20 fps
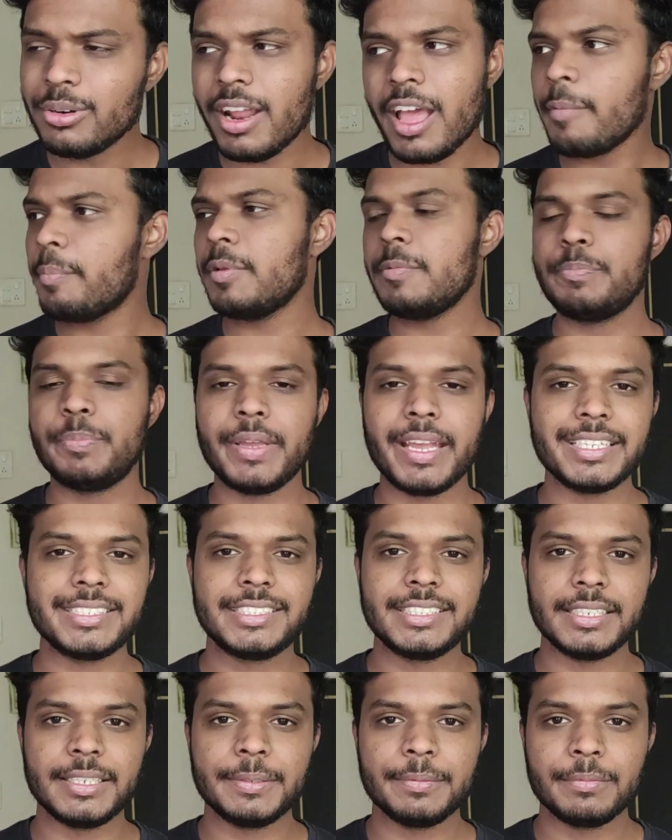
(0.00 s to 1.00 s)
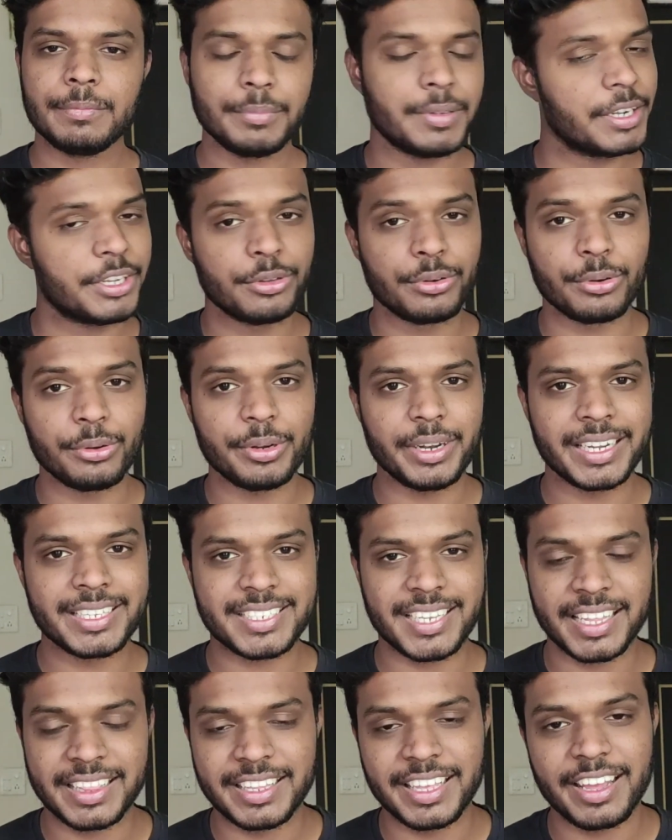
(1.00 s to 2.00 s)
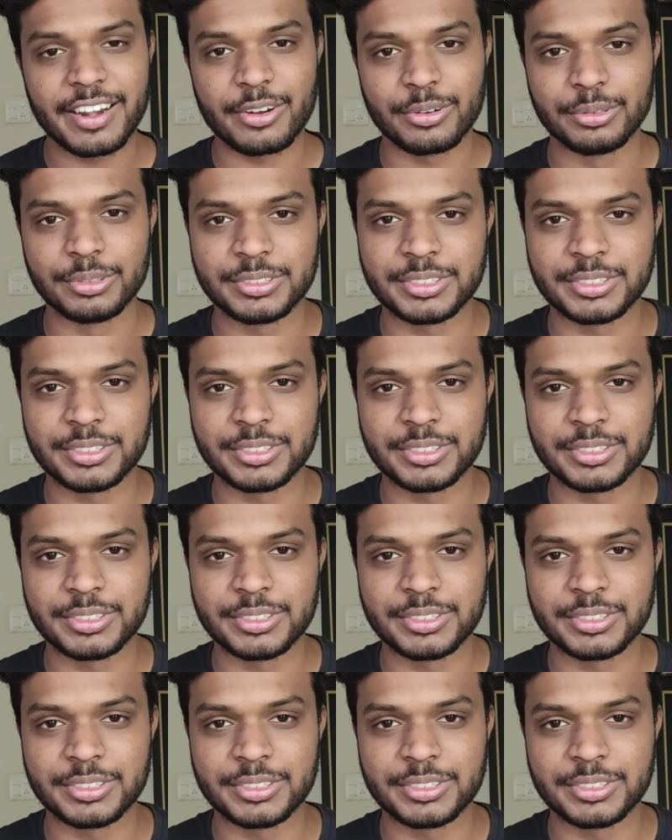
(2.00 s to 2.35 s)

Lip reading: It could have been PSG, but you know, it's in their